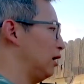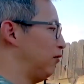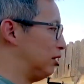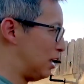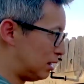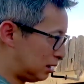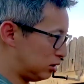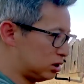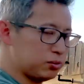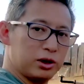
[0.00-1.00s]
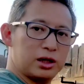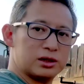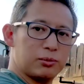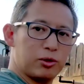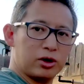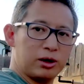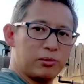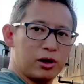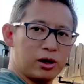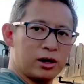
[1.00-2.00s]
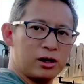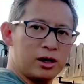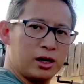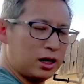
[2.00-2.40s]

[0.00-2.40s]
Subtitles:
And if it does, I'll just put a supporting bar